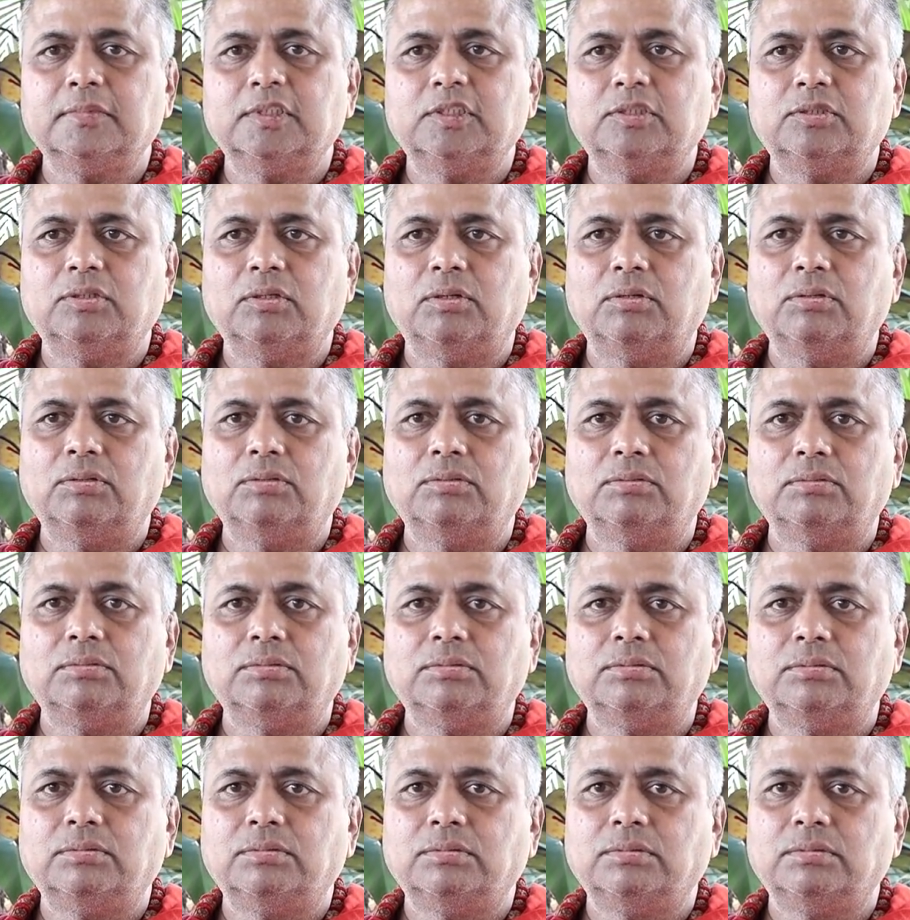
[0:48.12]
So
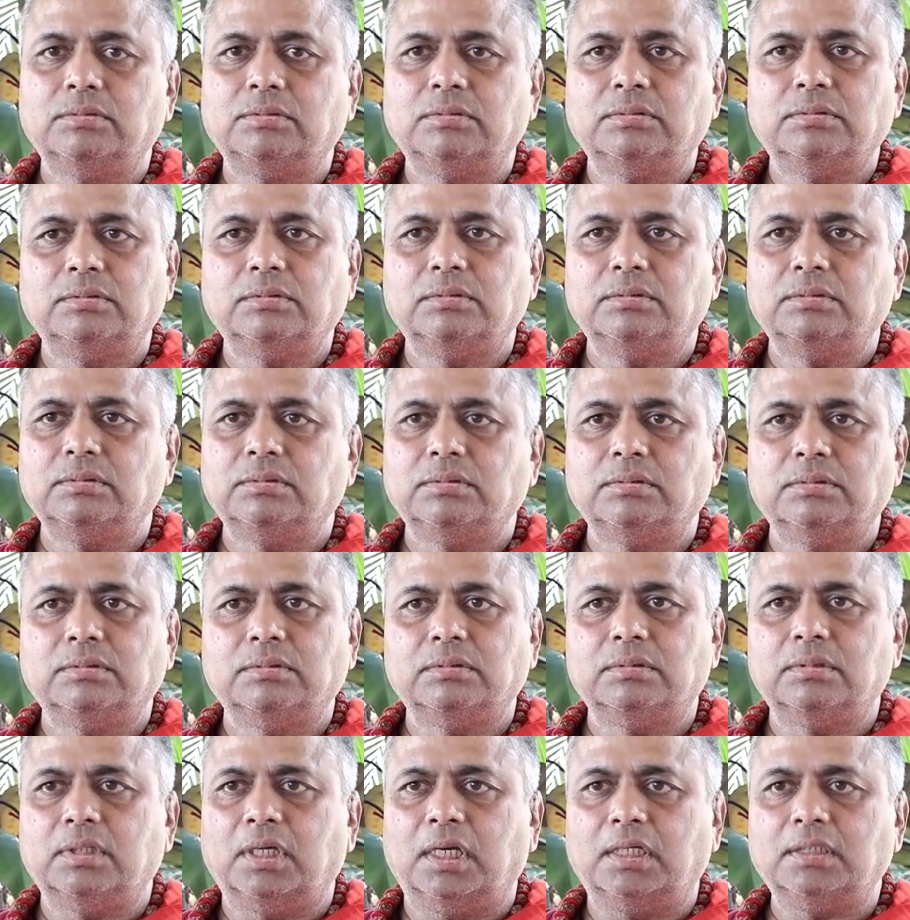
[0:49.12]

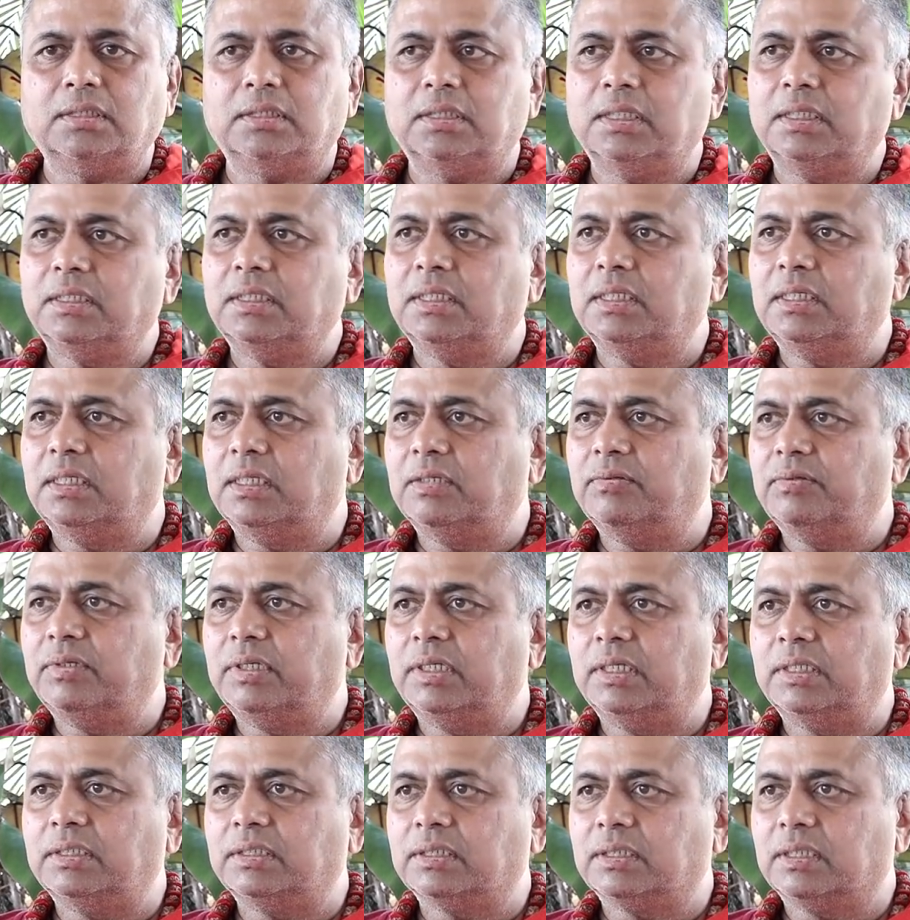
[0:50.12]
I said, the
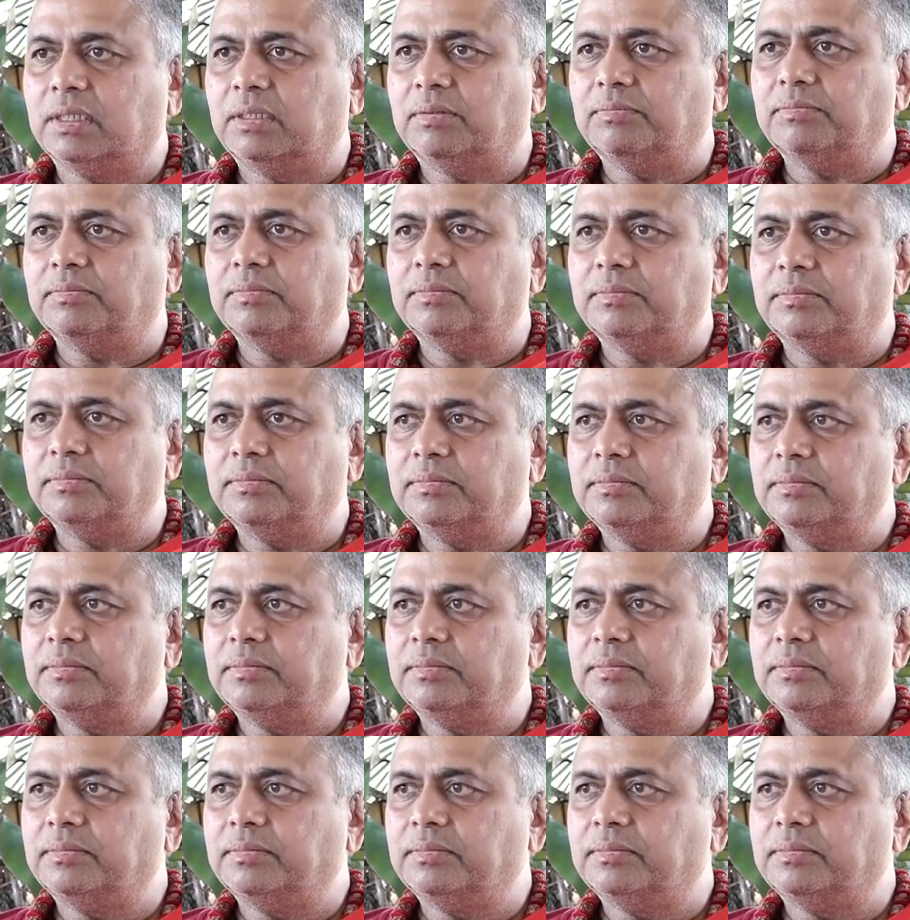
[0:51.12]
devil has come.